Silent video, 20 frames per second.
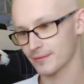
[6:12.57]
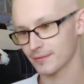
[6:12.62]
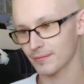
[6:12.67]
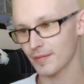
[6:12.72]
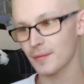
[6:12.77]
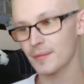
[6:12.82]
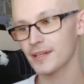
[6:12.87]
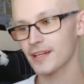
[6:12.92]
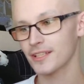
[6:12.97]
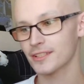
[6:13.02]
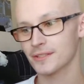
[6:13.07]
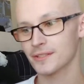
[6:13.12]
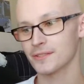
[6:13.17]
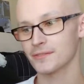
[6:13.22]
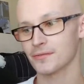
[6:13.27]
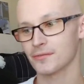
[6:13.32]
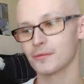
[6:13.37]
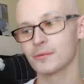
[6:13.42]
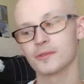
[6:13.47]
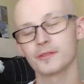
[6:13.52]
Maybe not
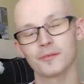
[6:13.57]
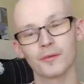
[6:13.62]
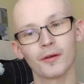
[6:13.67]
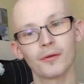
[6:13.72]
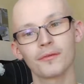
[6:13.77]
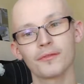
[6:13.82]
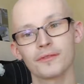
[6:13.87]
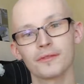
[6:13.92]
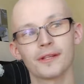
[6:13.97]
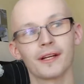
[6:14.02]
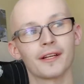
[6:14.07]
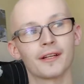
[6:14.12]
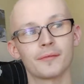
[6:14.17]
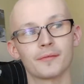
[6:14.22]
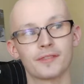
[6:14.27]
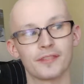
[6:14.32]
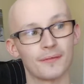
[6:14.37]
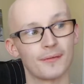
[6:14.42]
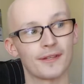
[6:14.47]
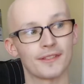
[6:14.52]
Transformers. Mobile Suit
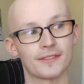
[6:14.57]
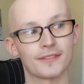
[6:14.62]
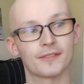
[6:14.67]
Gundam's the best